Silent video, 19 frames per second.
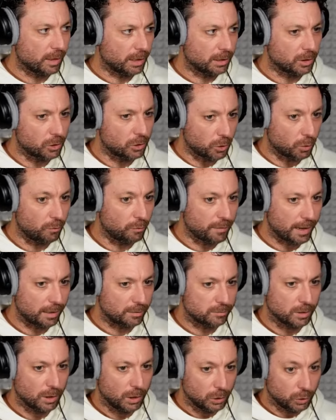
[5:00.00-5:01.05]
like grow
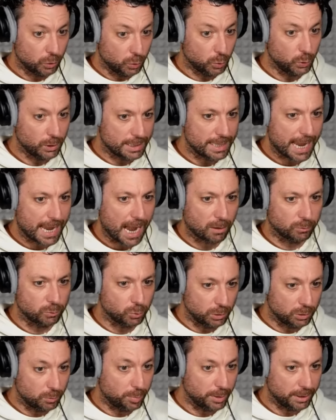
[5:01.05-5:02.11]
fast, do it now, do
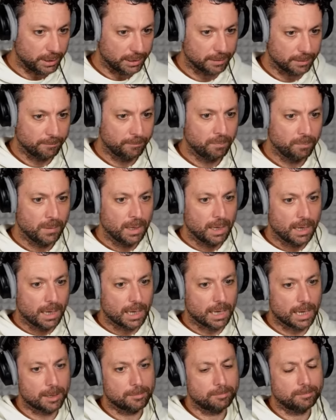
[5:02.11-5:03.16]
it big.
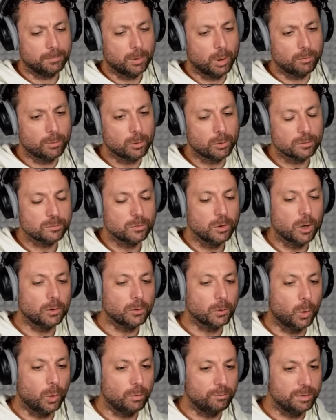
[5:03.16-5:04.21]
Of course, not
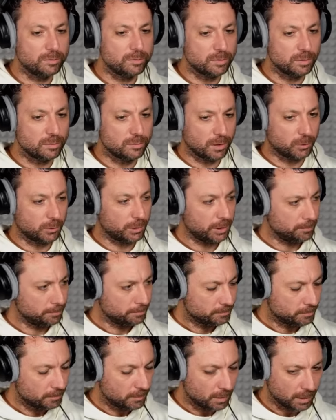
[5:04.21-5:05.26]
all VCs agree.
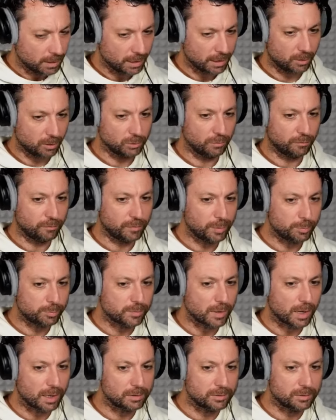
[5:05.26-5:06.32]
On the flip
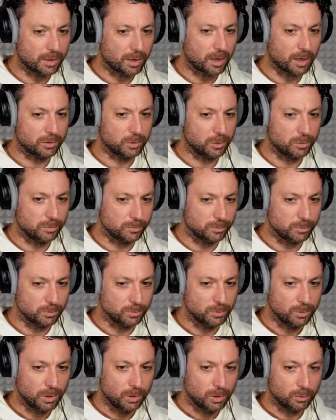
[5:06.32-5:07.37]
side, there are those who
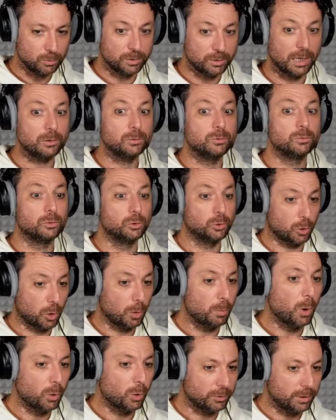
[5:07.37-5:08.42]
tell you to grow
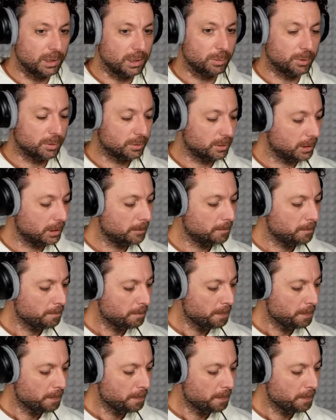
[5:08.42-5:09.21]
more deliberately.